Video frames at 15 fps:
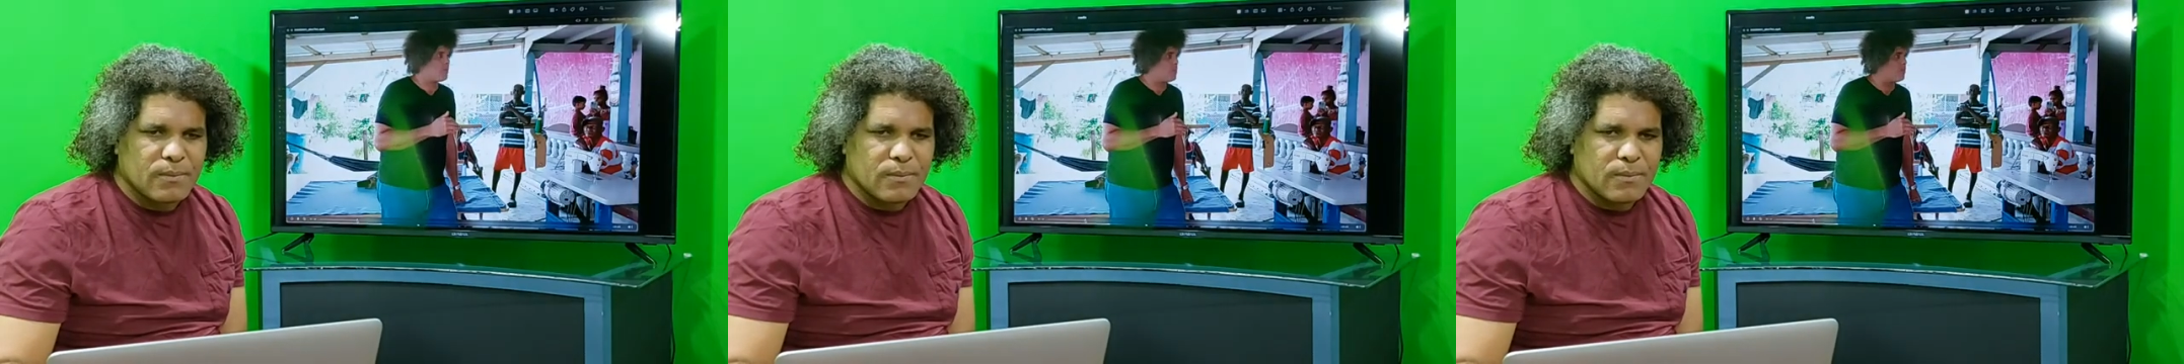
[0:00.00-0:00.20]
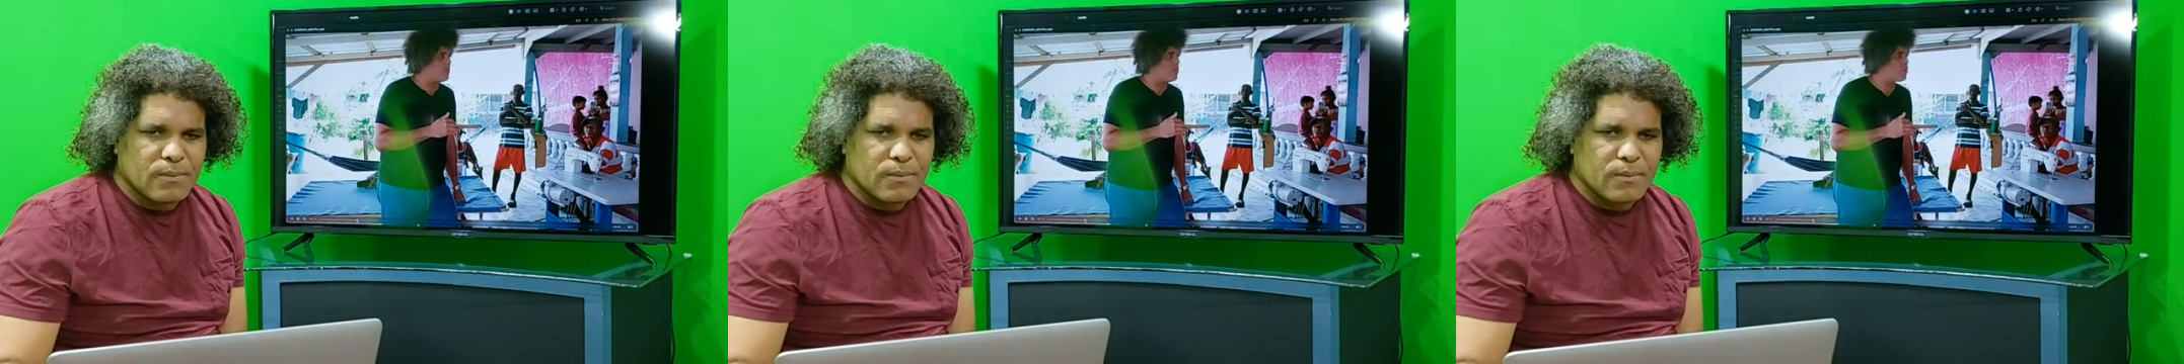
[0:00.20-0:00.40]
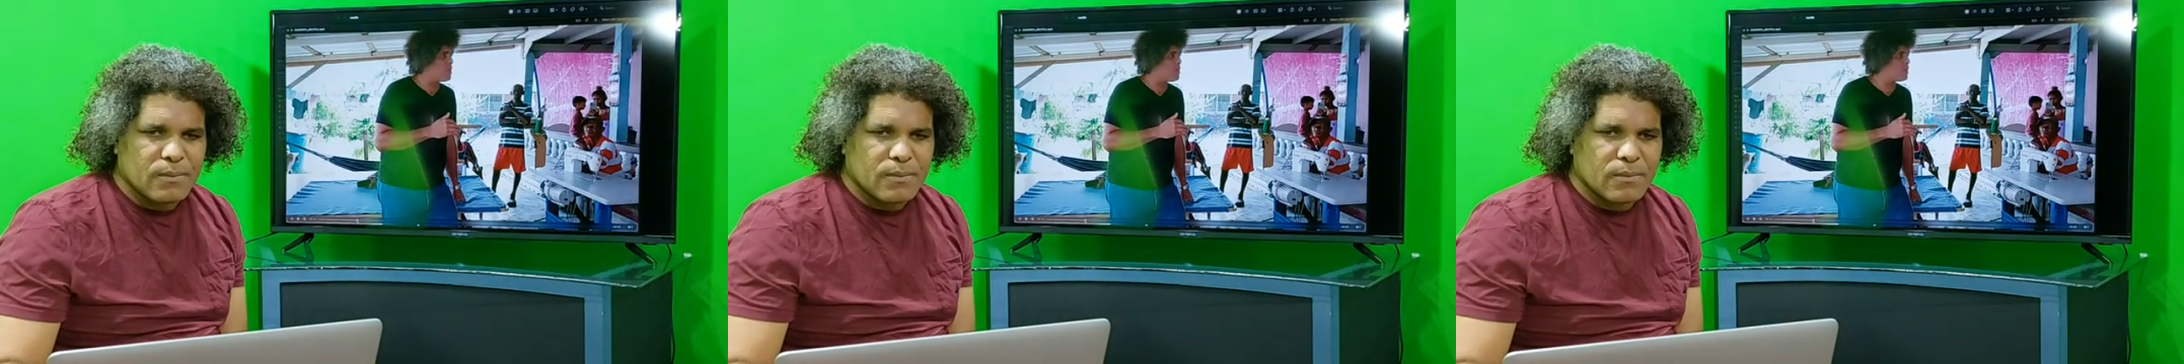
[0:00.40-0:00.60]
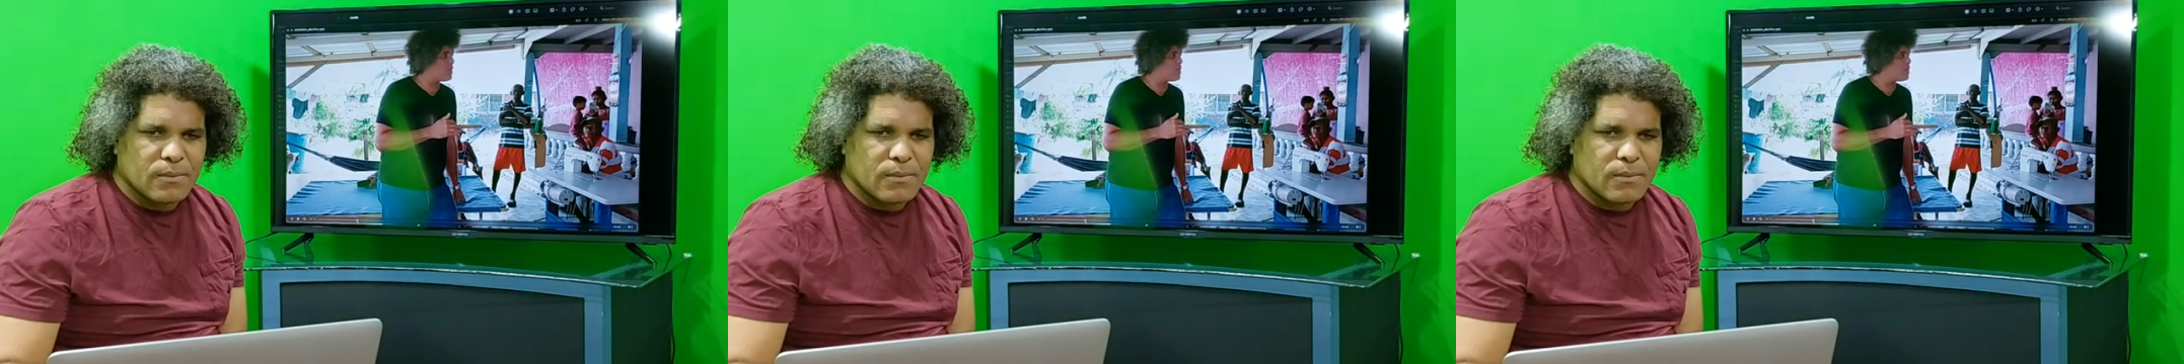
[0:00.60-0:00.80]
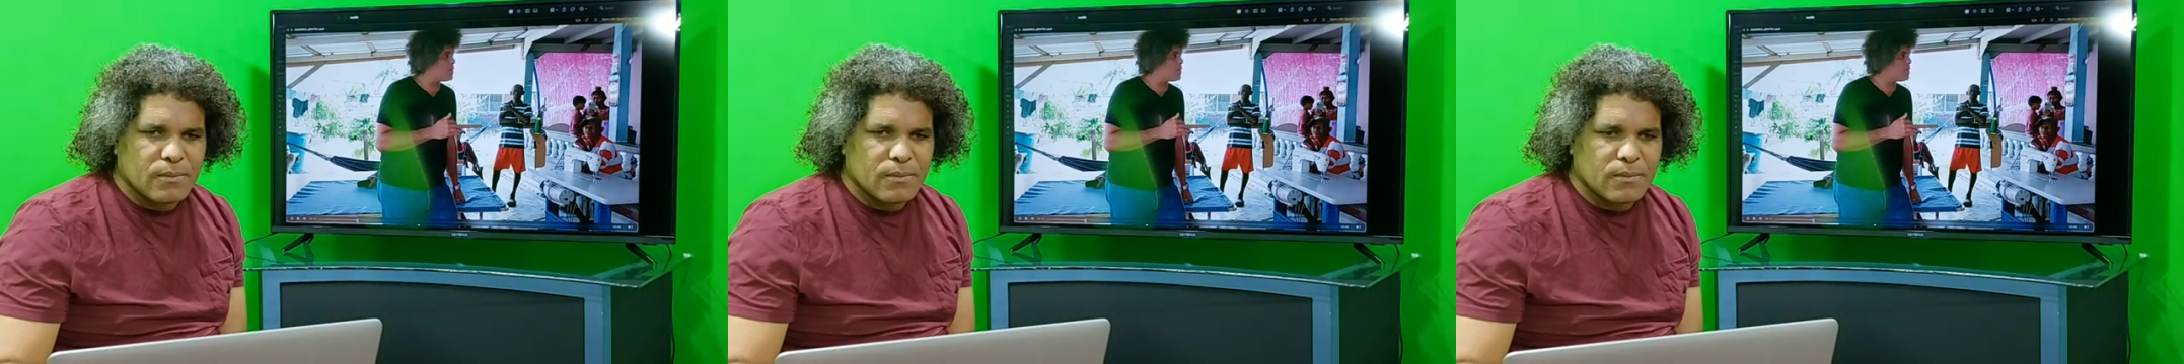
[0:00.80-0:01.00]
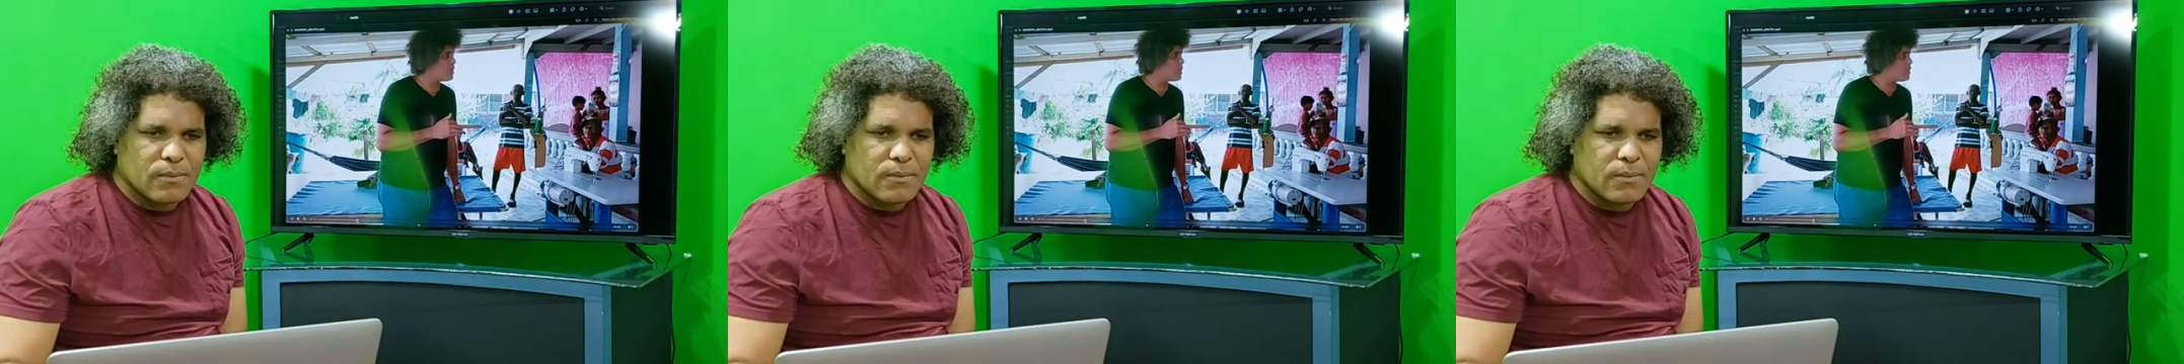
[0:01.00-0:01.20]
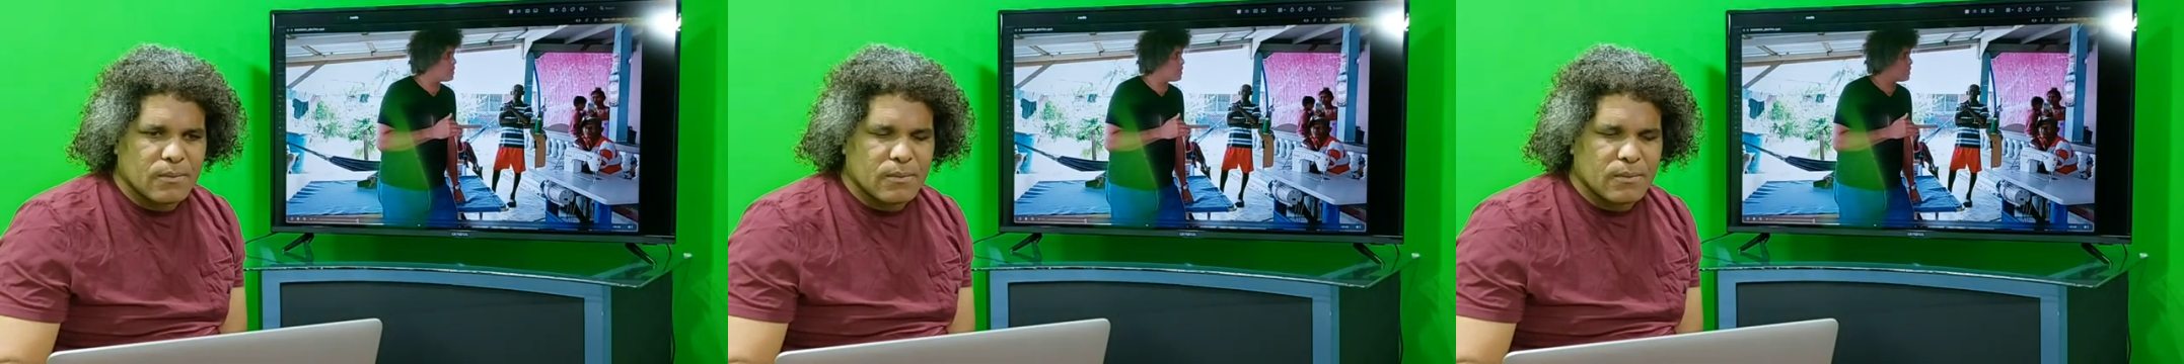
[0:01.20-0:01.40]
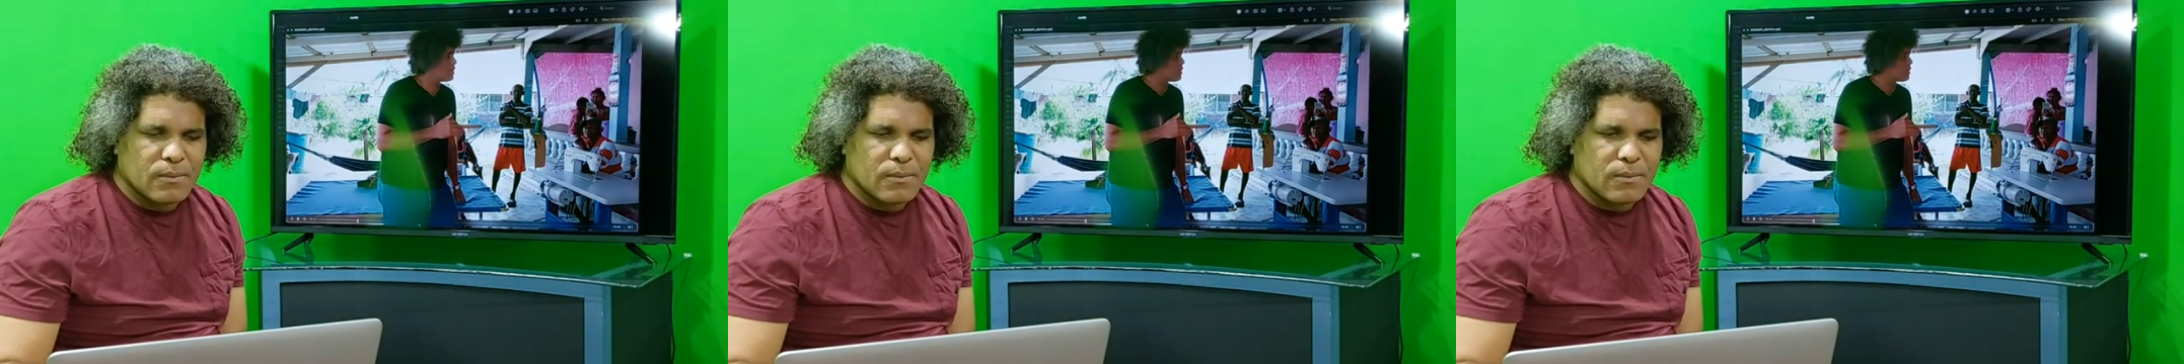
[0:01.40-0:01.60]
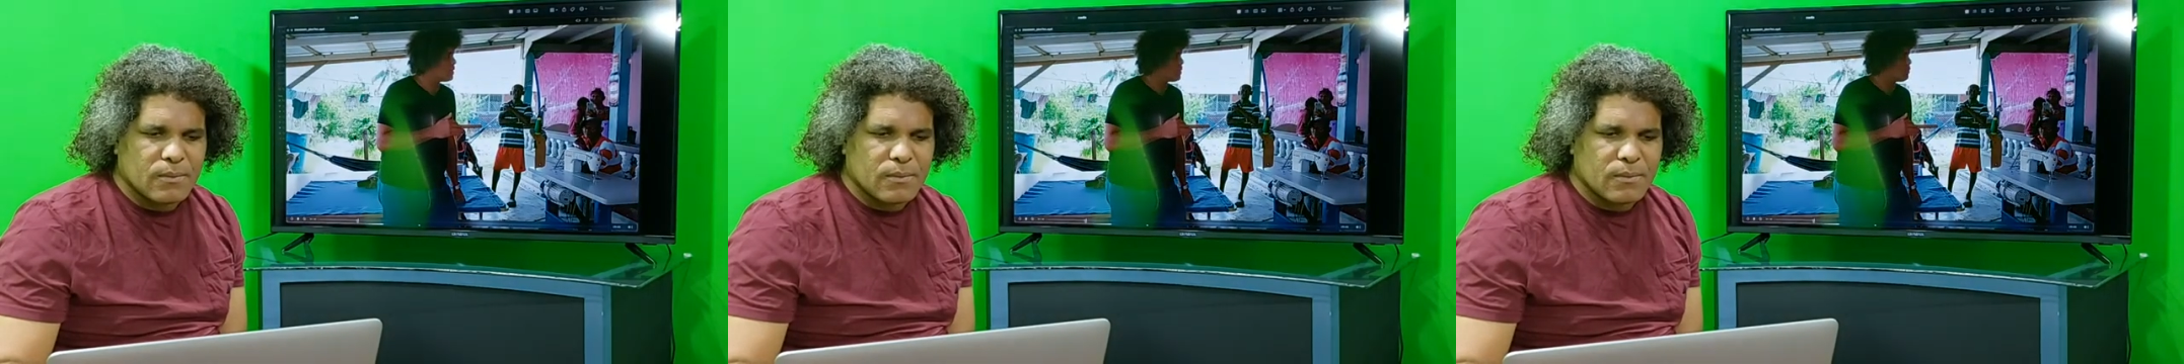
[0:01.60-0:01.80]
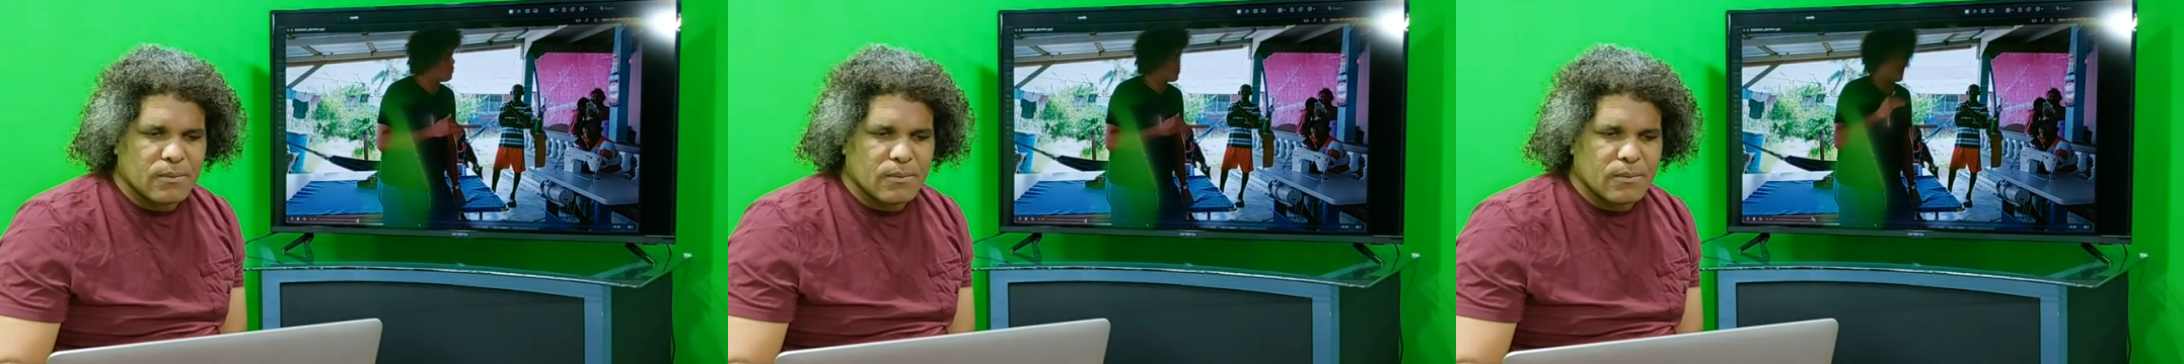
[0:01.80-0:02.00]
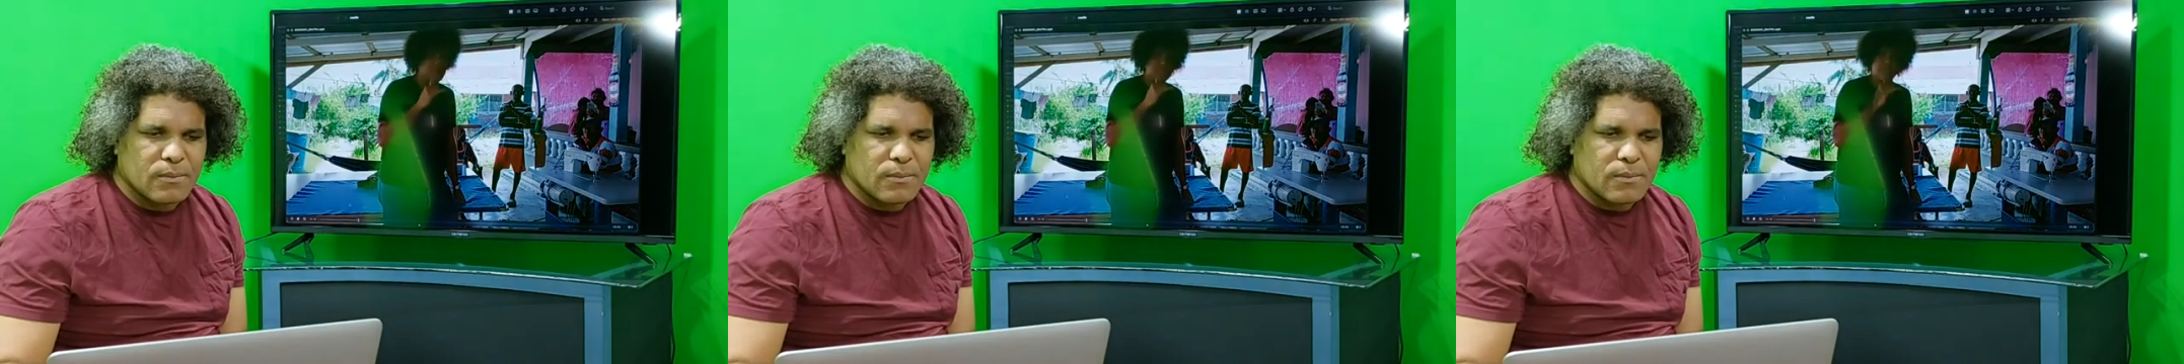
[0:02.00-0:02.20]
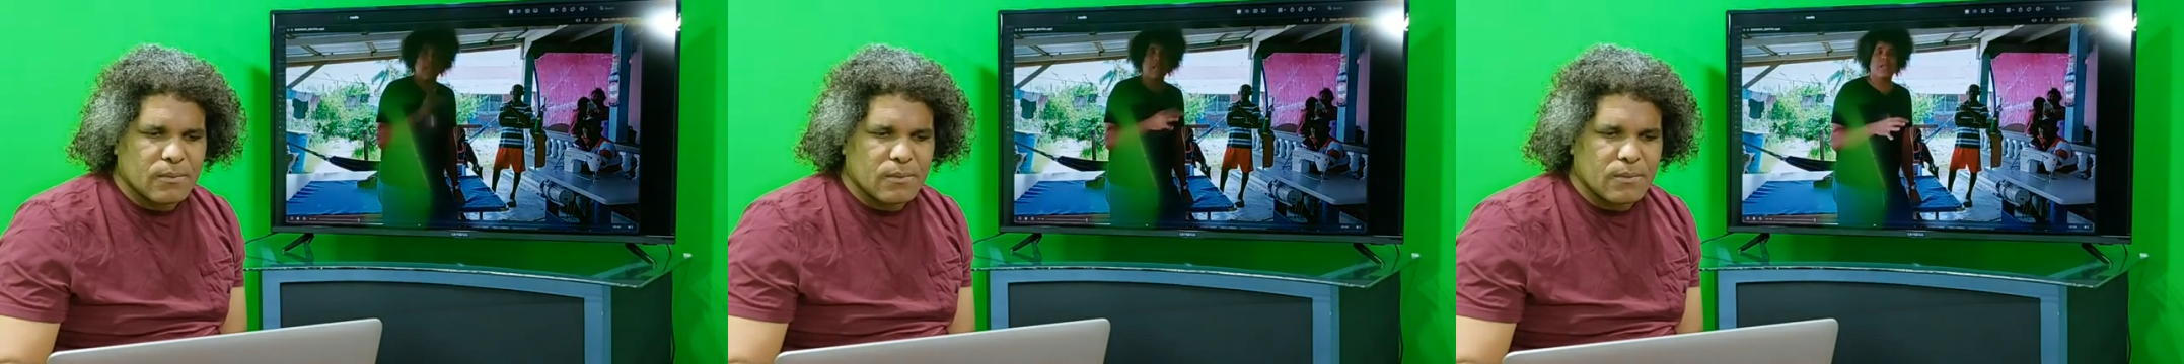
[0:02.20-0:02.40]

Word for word: More than, more than 10